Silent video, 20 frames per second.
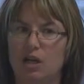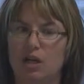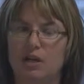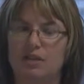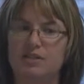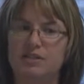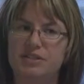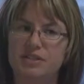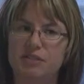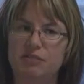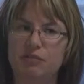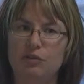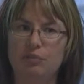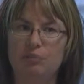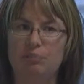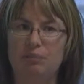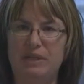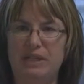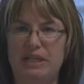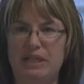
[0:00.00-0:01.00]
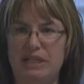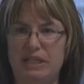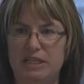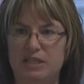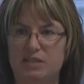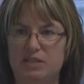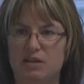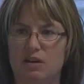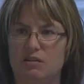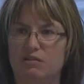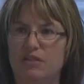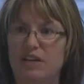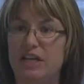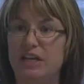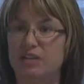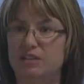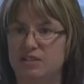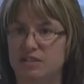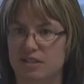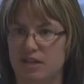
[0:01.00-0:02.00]
a different piece of
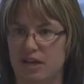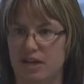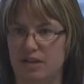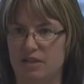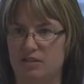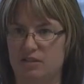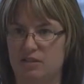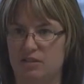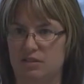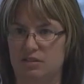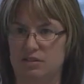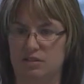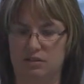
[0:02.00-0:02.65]
insight.